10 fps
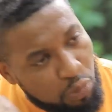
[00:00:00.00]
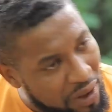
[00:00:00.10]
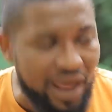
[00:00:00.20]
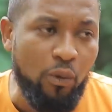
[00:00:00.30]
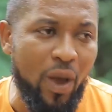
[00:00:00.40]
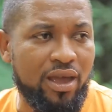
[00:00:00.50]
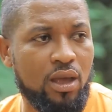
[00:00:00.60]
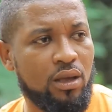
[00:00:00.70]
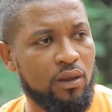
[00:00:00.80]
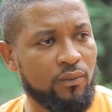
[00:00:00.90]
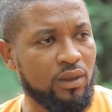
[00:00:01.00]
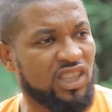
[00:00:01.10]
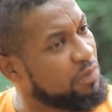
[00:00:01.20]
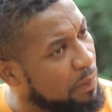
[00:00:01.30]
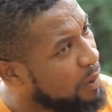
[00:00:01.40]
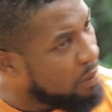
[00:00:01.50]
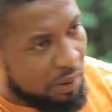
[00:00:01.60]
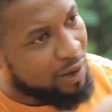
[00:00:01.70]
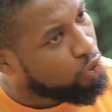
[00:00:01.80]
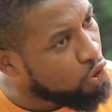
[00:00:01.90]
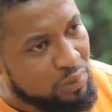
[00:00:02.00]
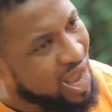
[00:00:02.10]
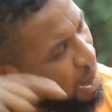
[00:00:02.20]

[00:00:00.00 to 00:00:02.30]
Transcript: those men away. See, Papa, when Mama told